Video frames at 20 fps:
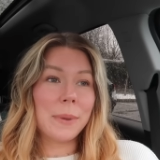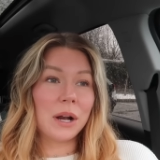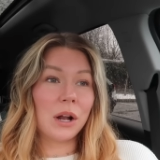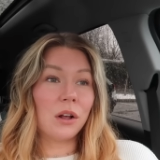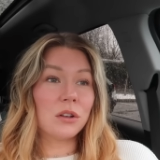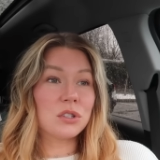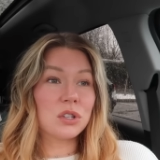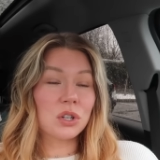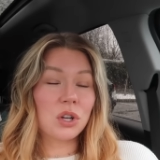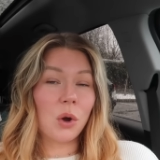but
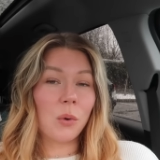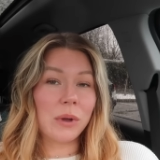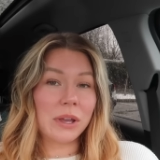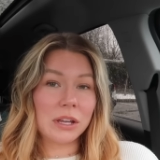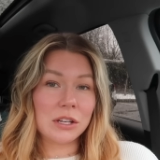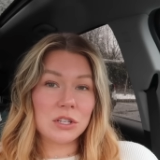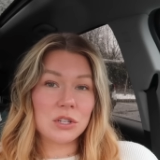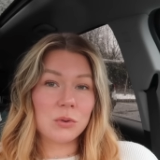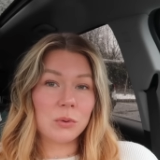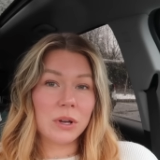also going
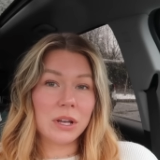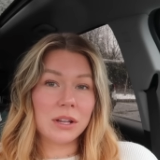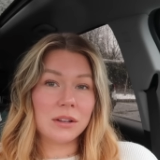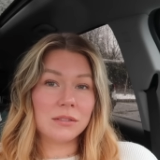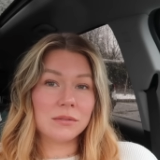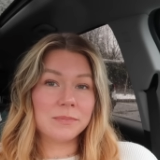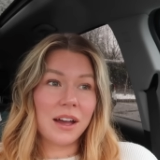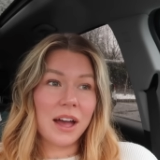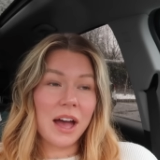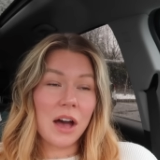into
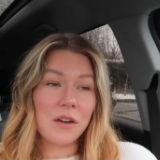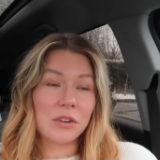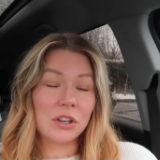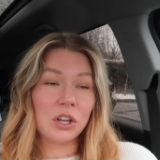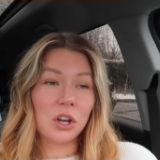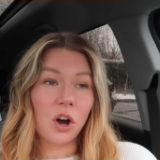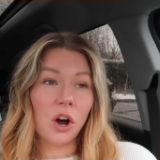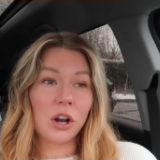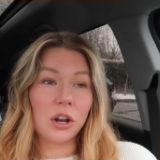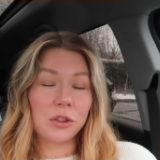it,
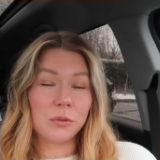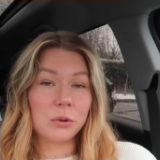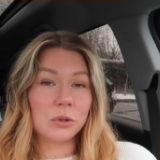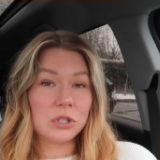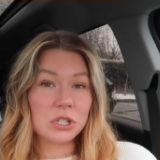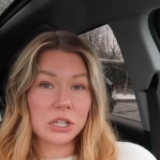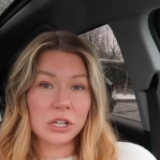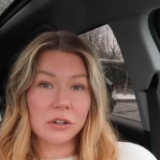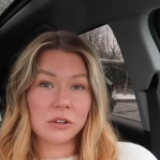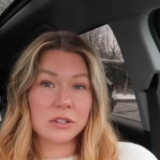having gone through
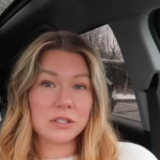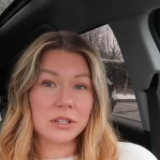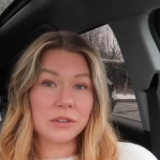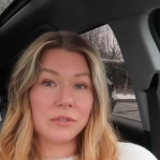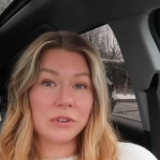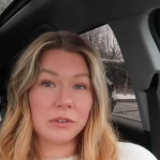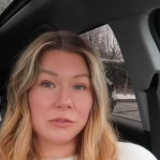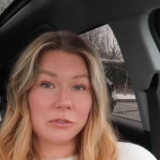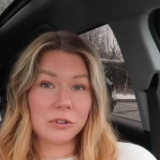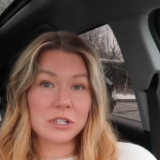two years
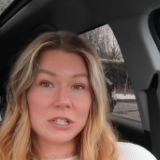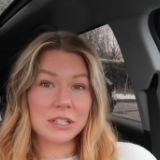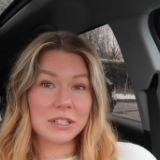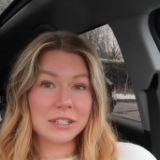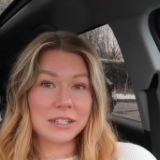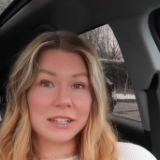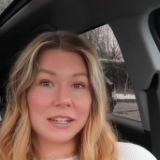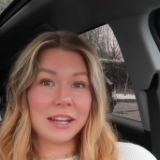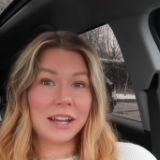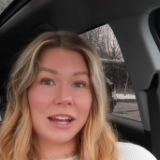of
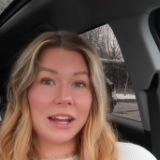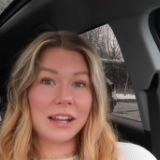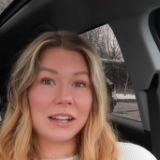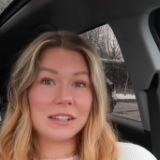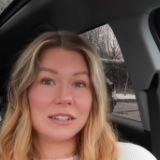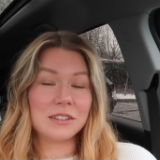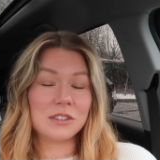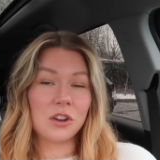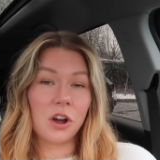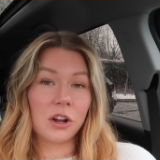infertility
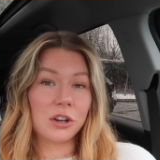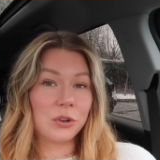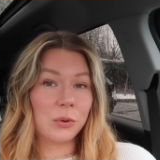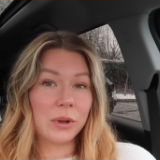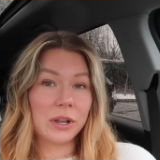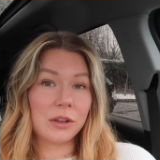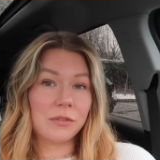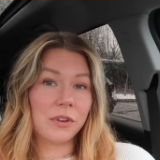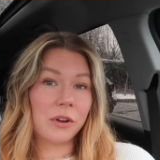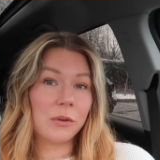and not
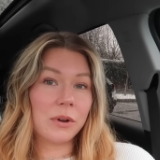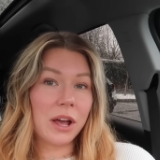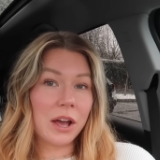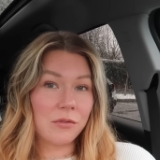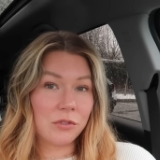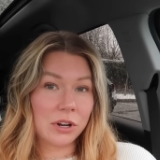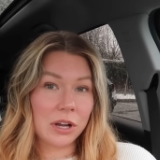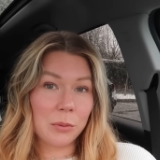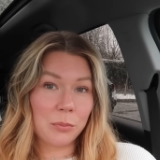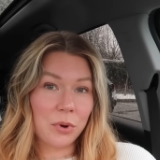knowing if I would
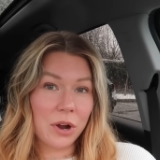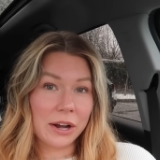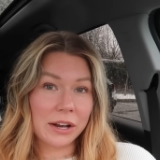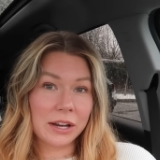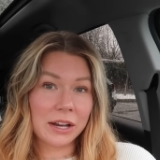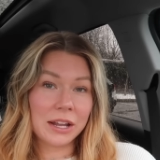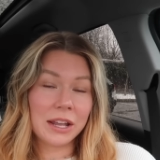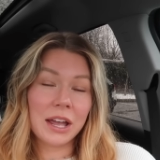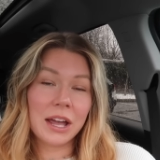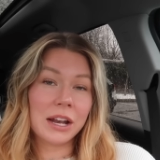ever get
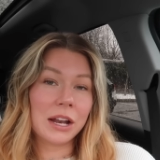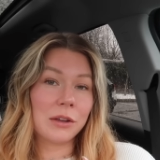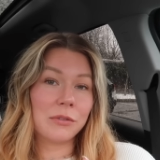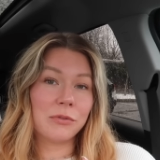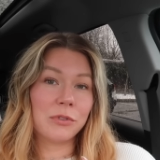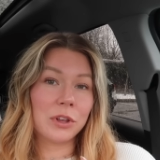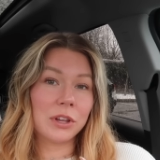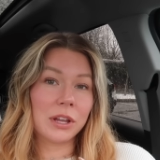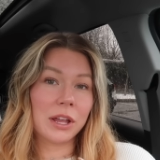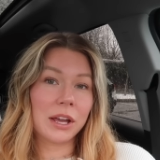pregnant again, I
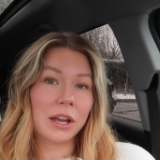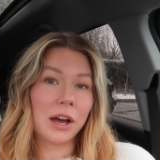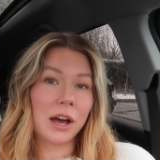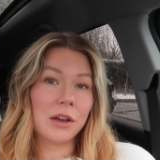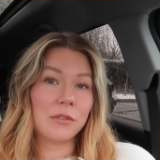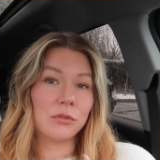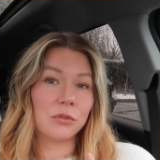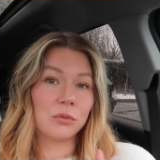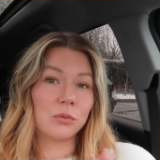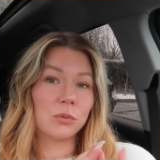feel like
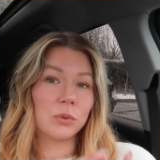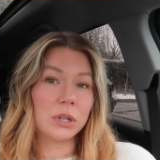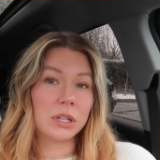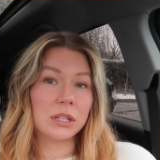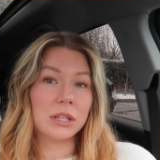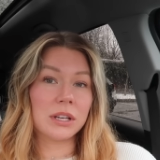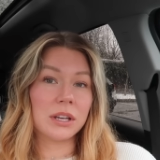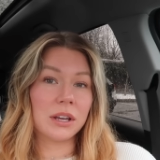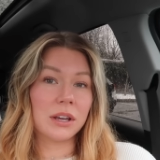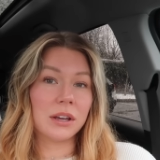I've
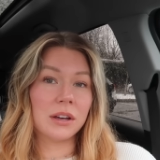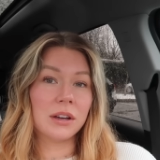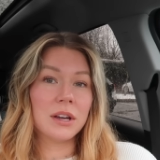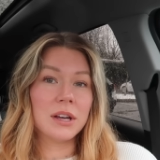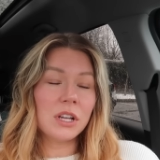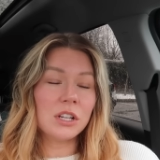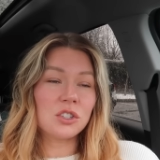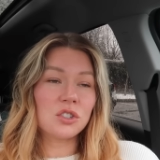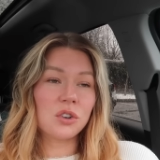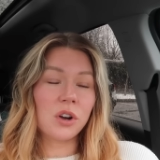really
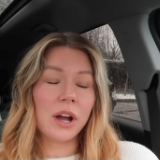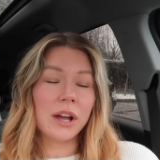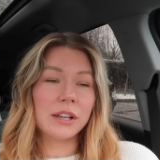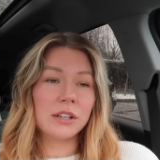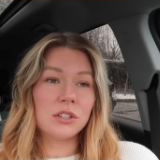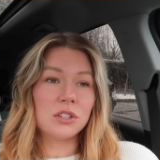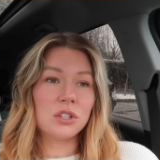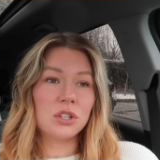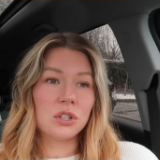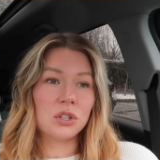
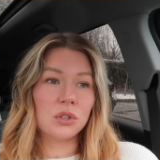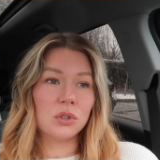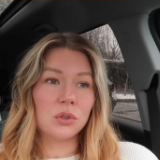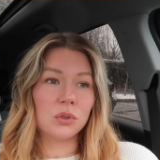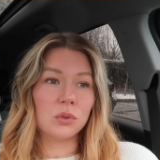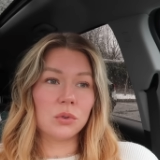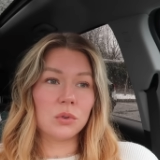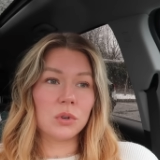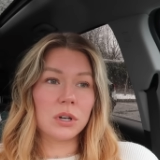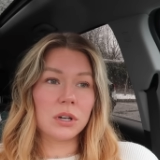tried
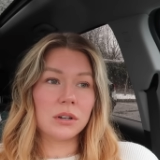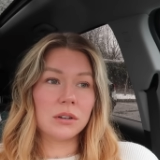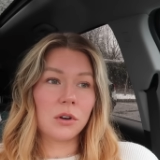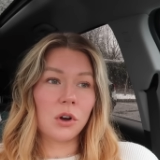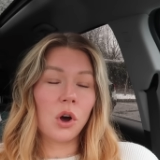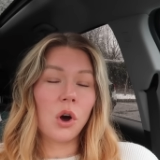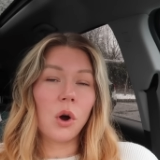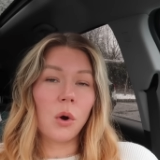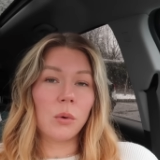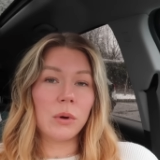to
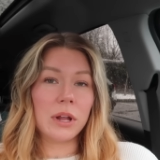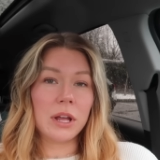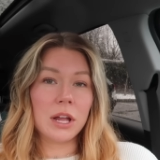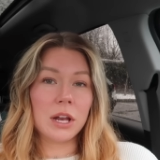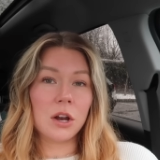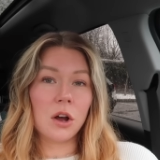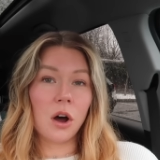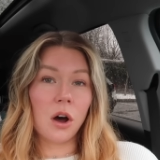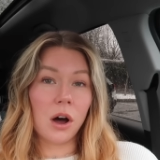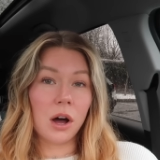hone
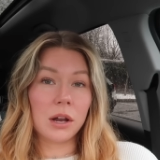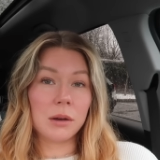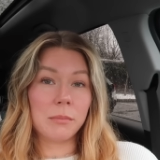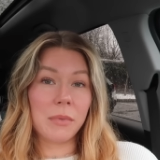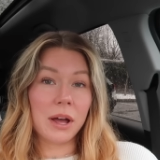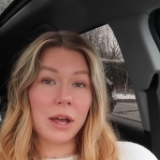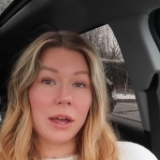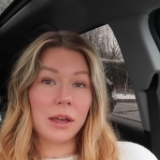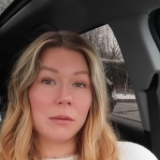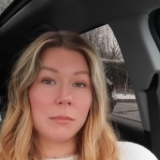in on
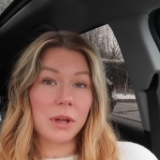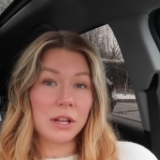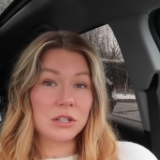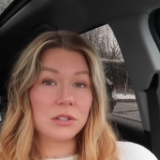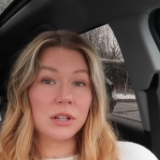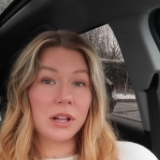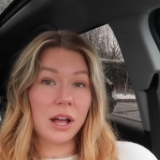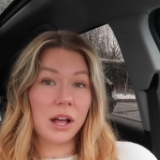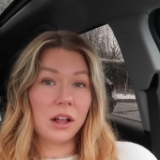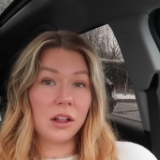my
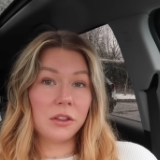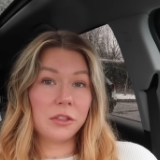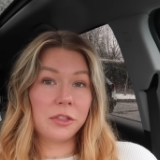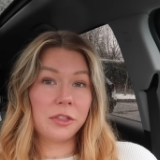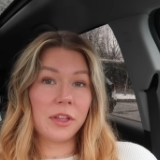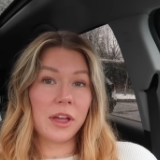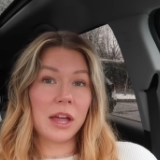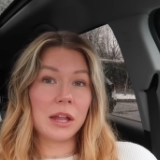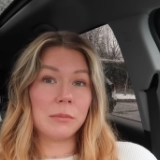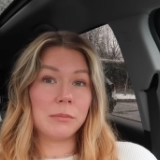mental
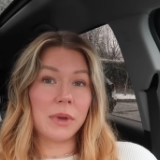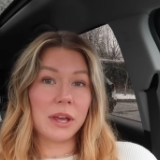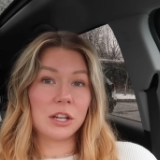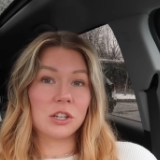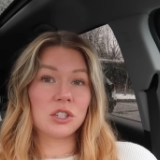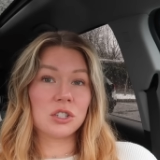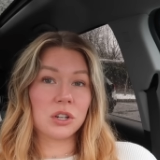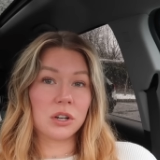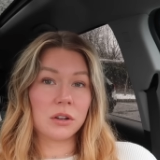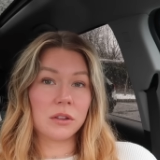health and make
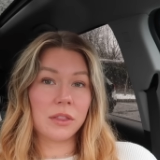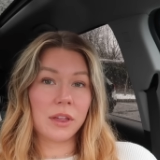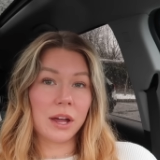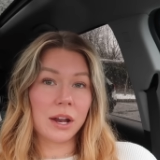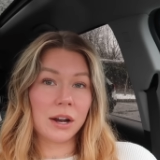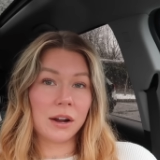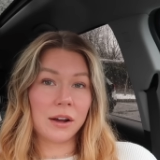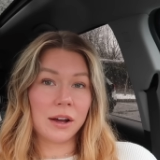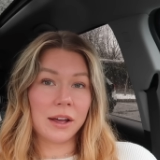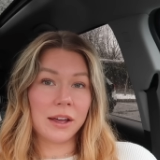sure
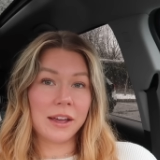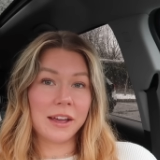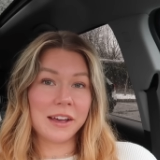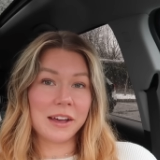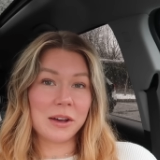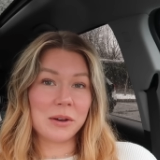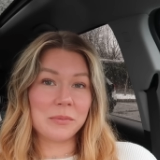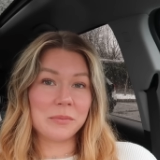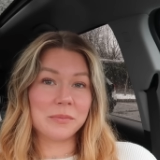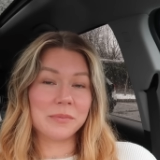that I
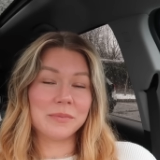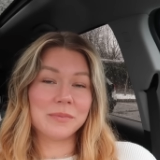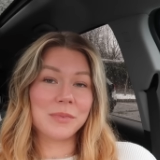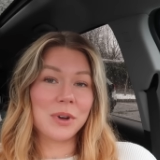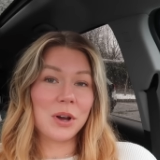am